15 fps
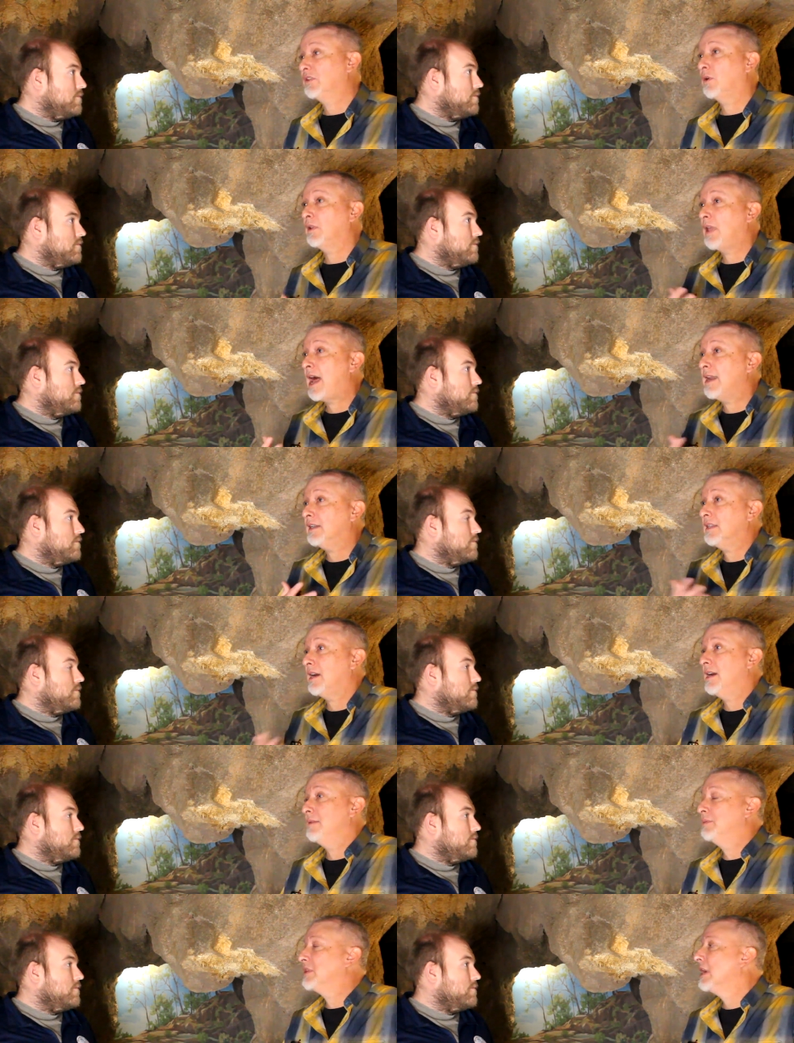Speaker 1: So a lot of
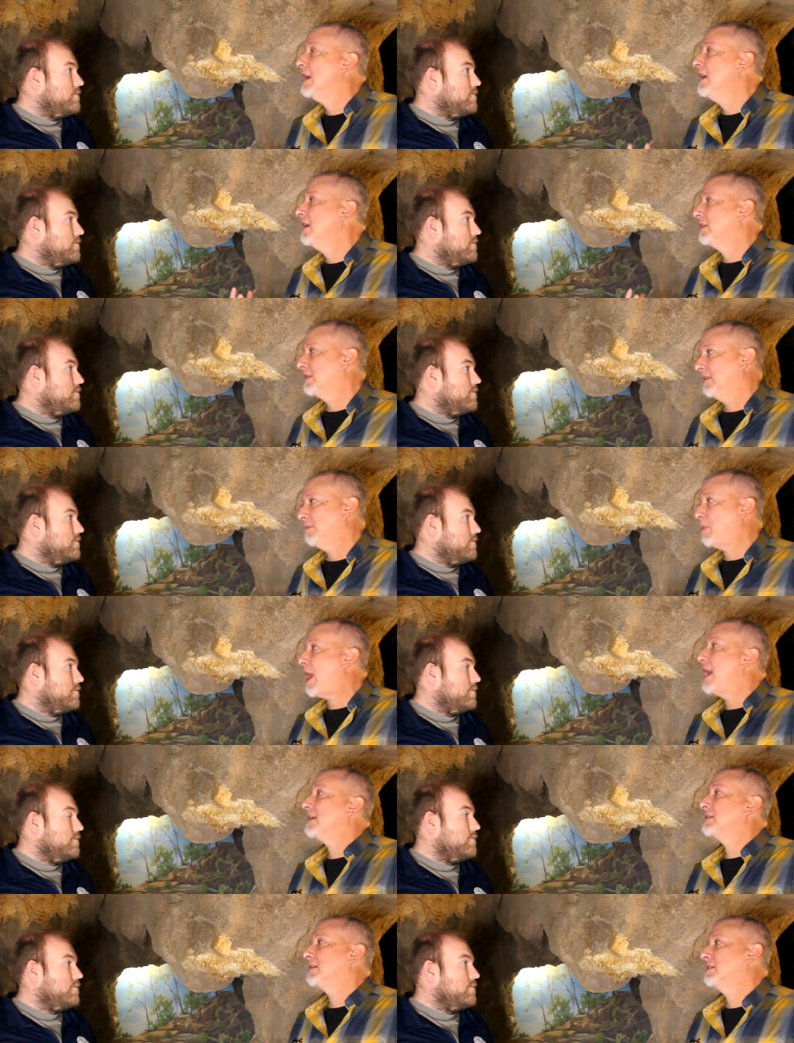times the
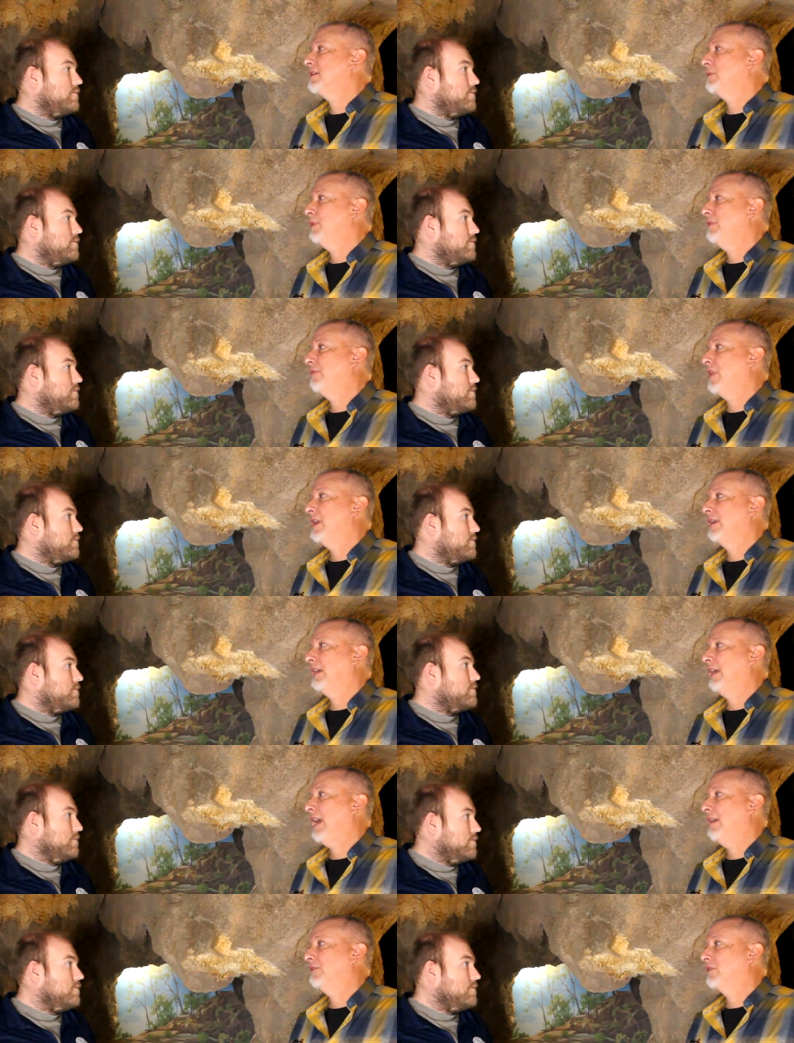deposits that we find
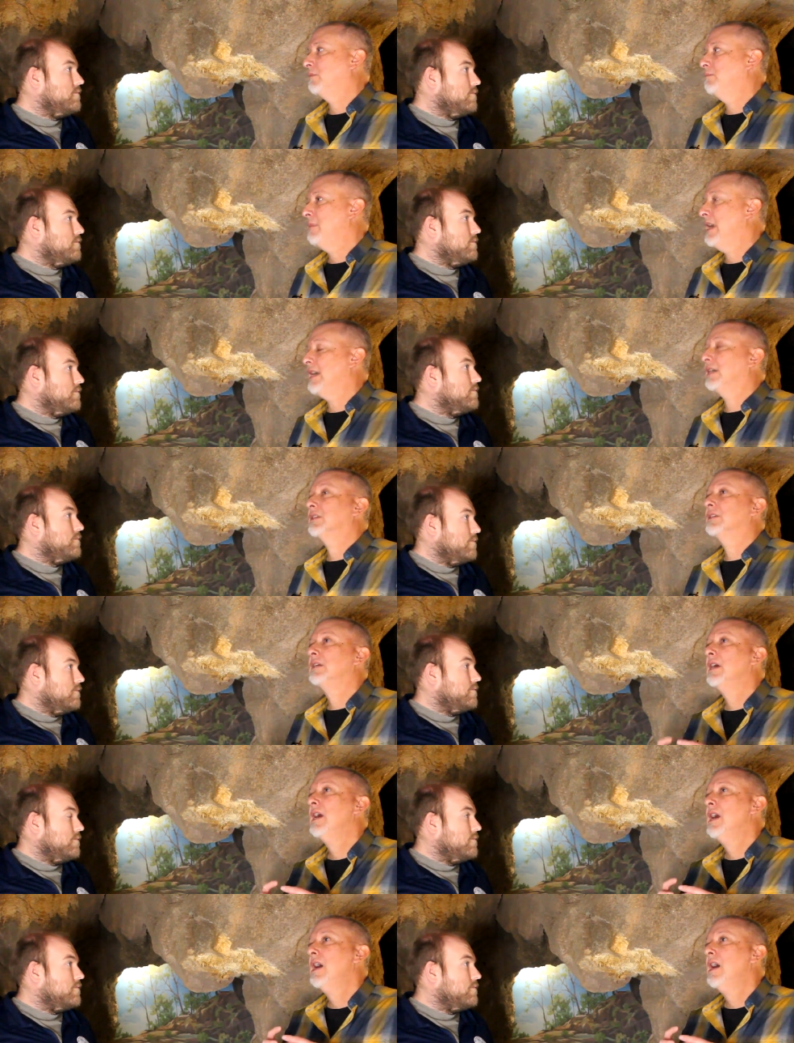in caves are mixed.